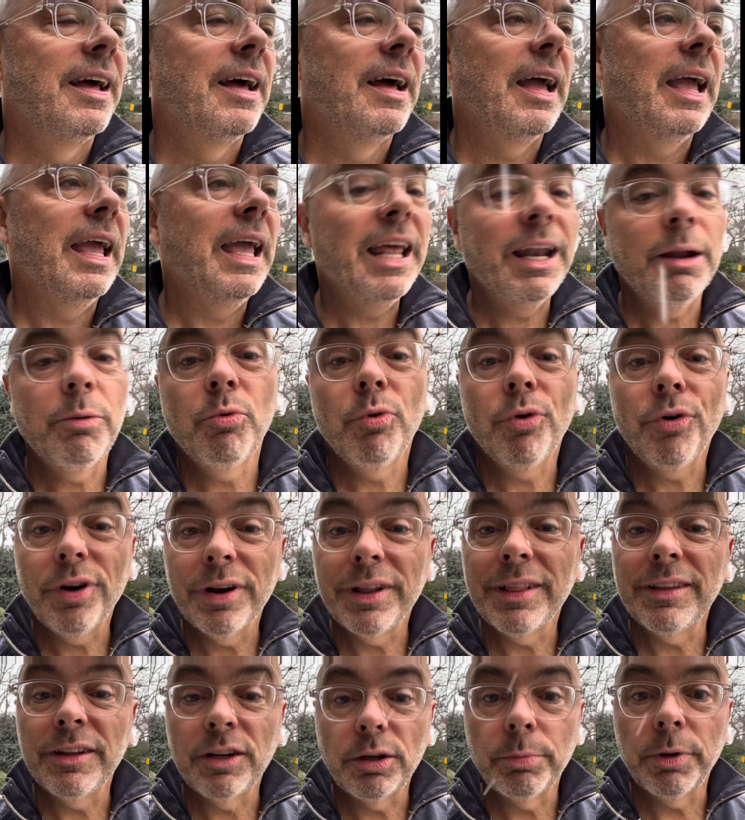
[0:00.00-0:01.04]
And a word a
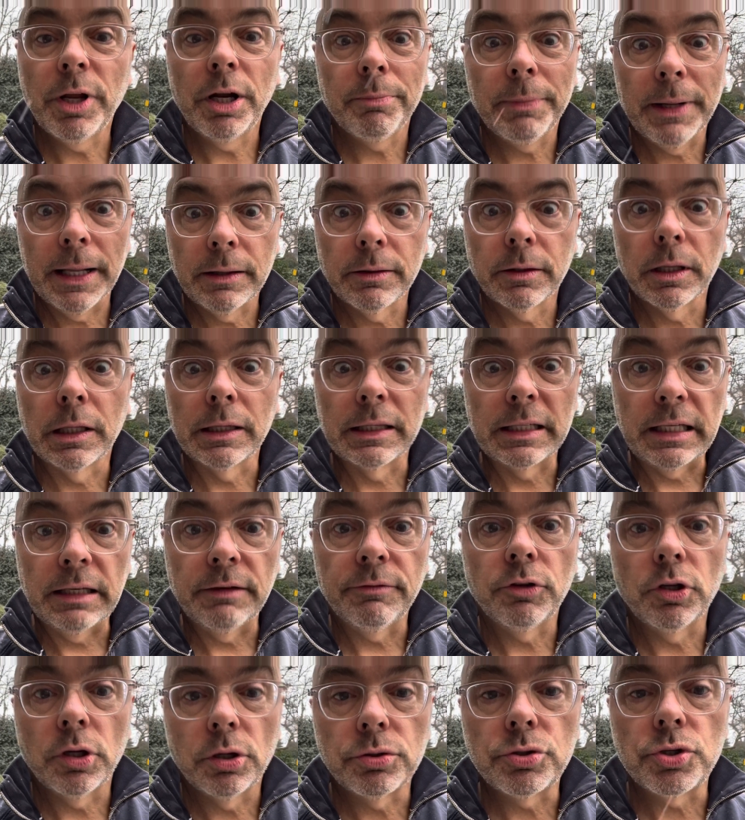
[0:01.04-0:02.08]
little bit about the leave
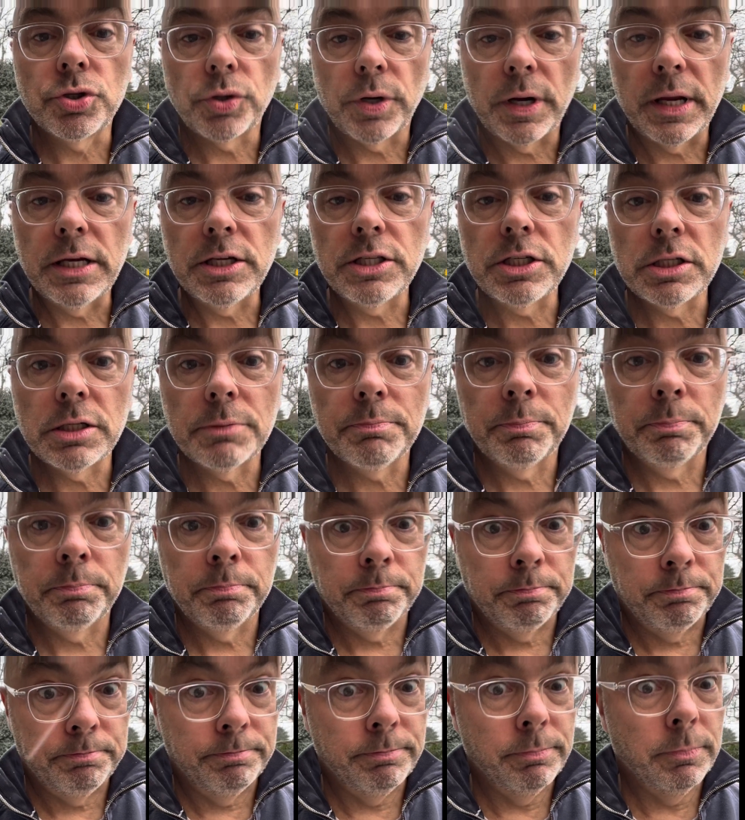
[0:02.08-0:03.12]
no trace
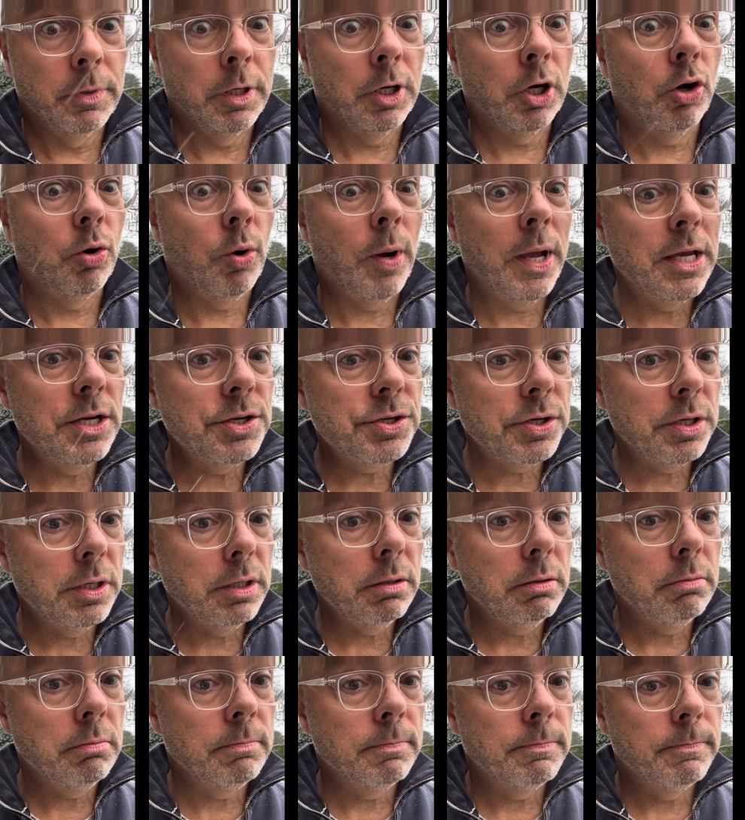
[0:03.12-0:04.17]

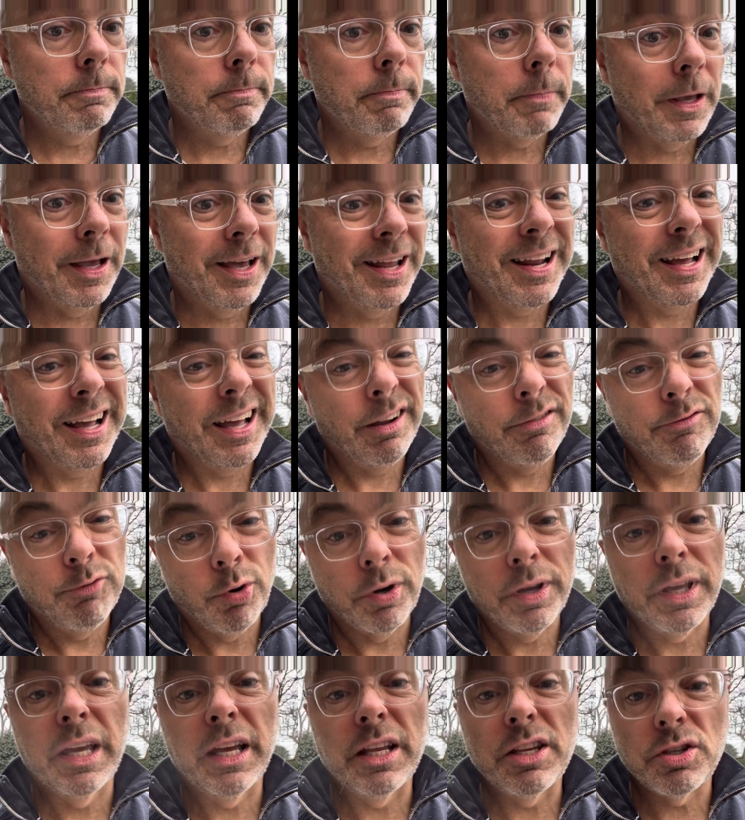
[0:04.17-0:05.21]
equation. And I got four
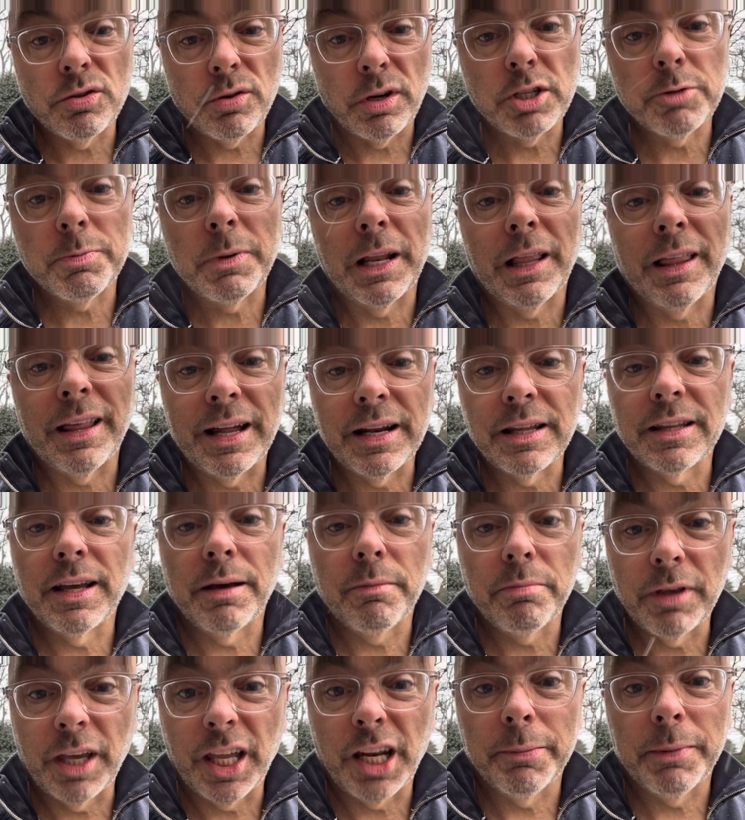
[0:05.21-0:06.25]
kids, so I spend a lot of time
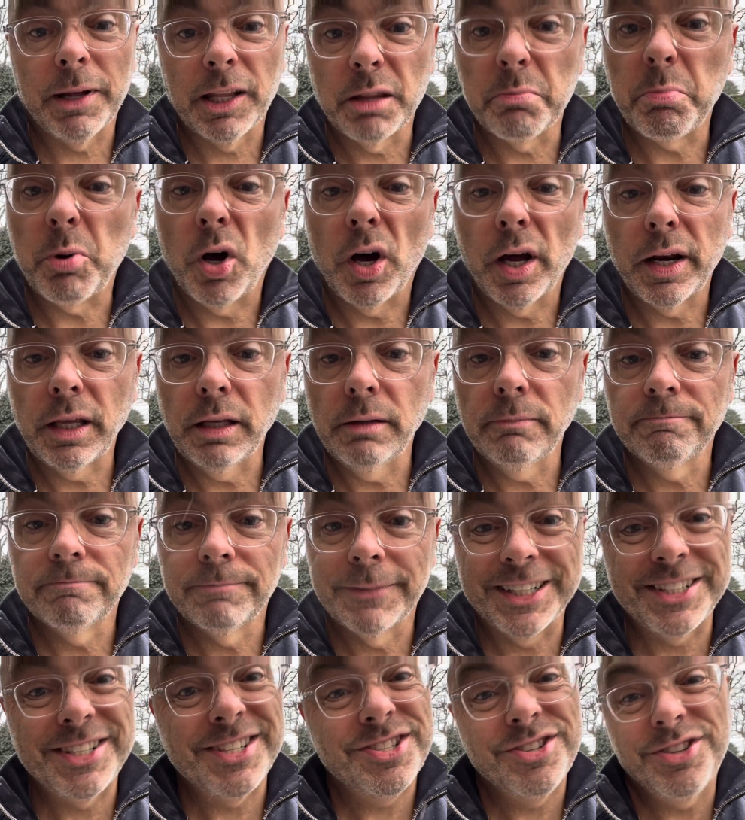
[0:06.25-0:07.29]
thinking about the potty.
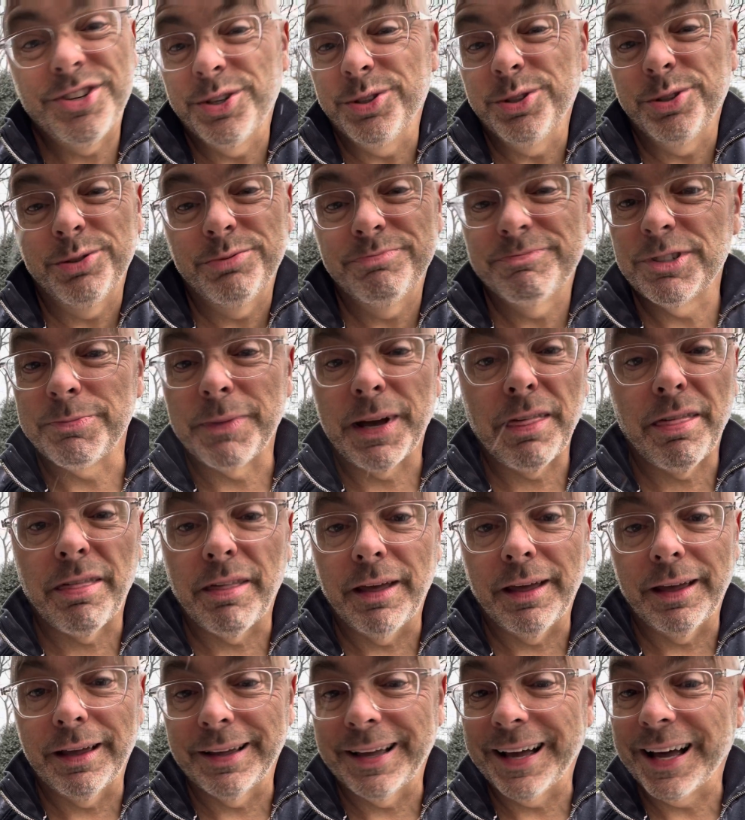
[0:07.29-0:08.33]
I just do. It's my
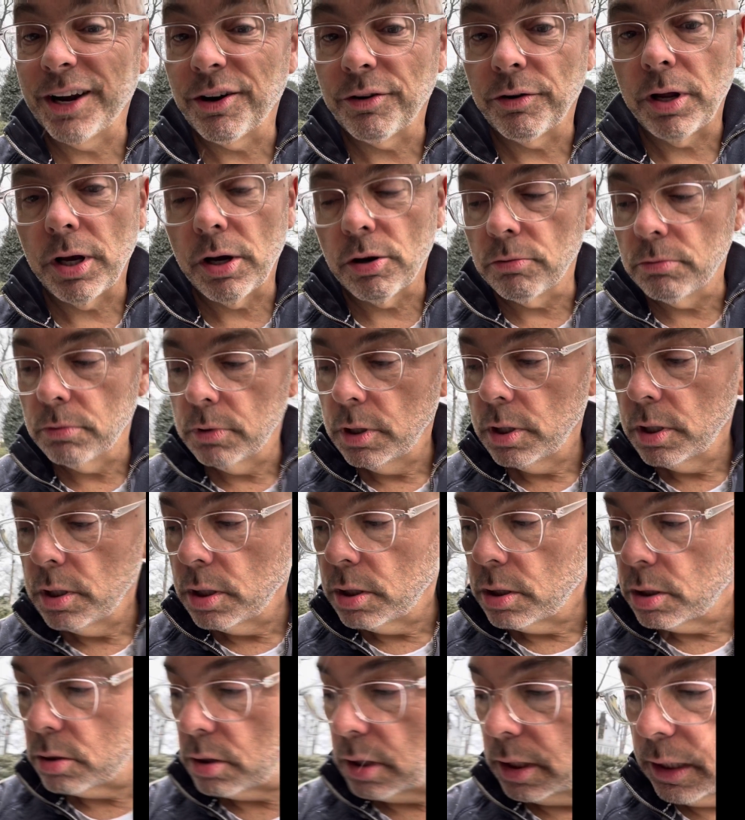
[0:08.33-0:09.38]
thing. I don't know.
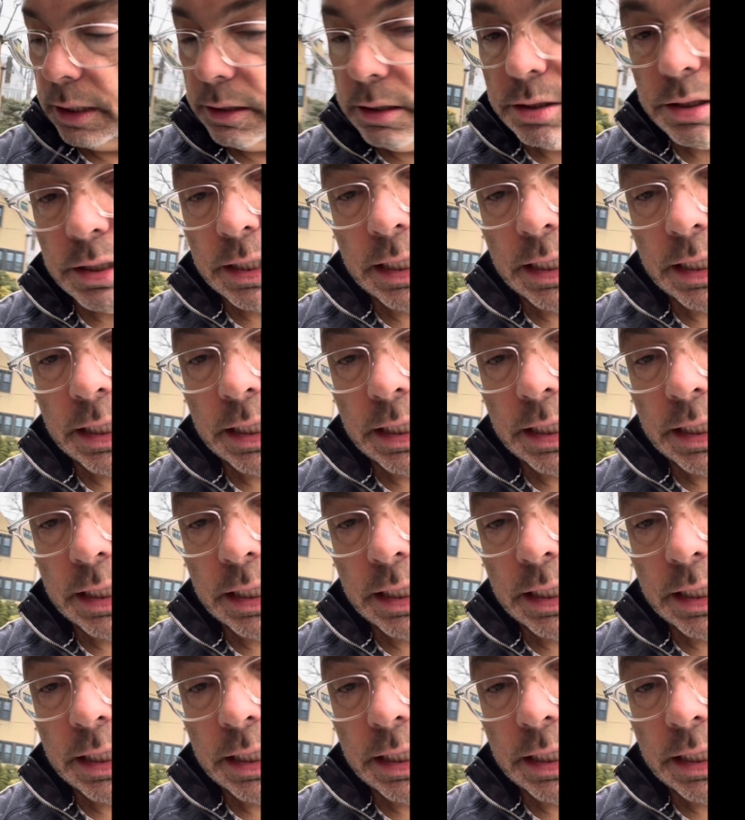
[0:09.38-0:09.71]
So I got this